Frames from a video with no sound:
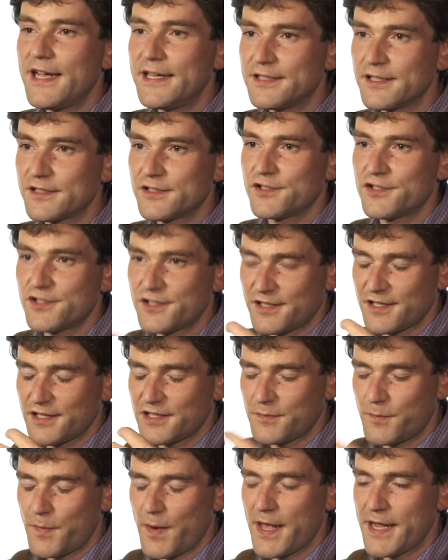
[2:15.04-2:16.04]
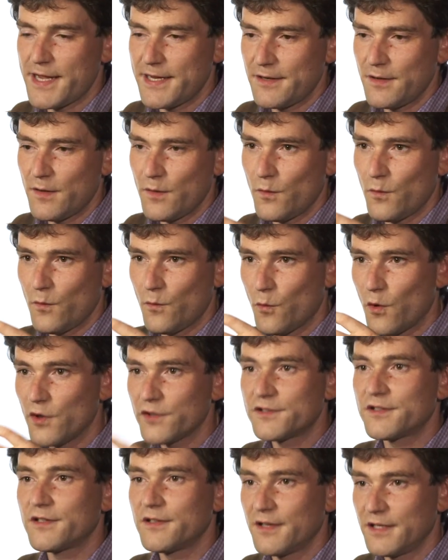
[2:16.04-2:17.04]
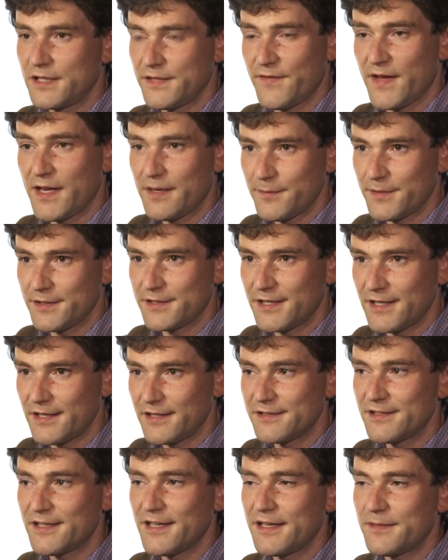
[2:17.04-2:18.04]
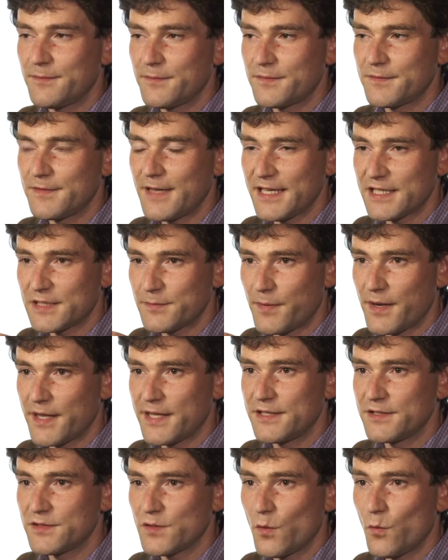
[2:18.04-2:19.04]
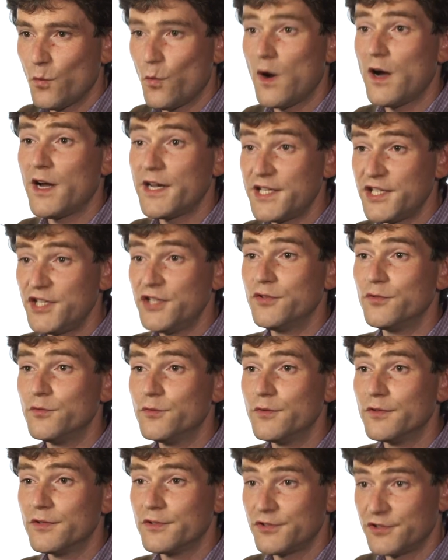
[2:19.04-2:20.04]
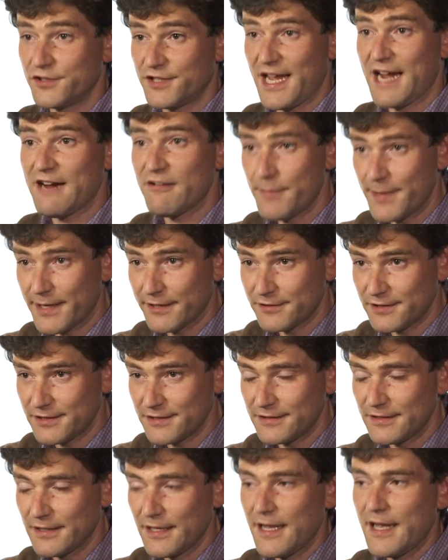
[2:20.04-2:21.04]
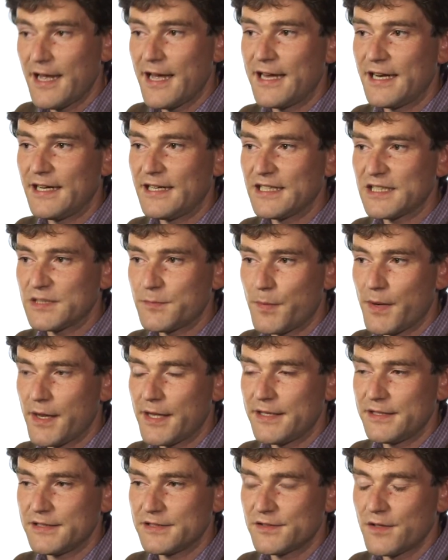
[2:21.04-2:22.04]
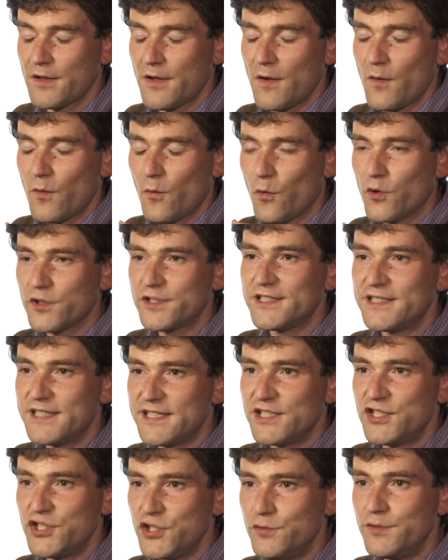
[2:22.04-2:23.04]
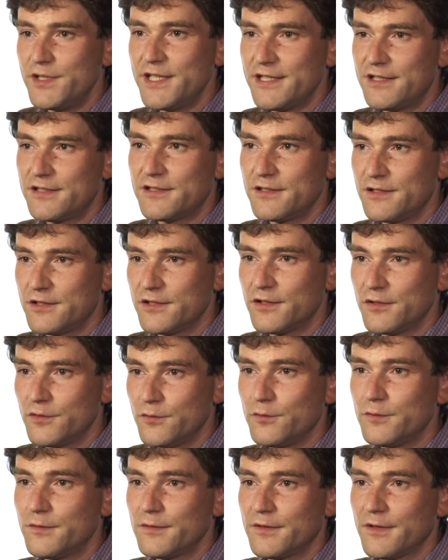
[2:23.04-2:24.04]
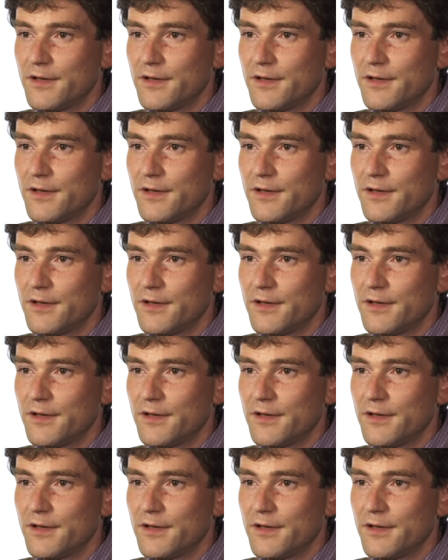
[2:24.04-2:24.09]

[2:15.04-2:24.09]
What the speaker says: It doesn't just explain what a development is, it explains why you should care about it, and it explains what it is you need to do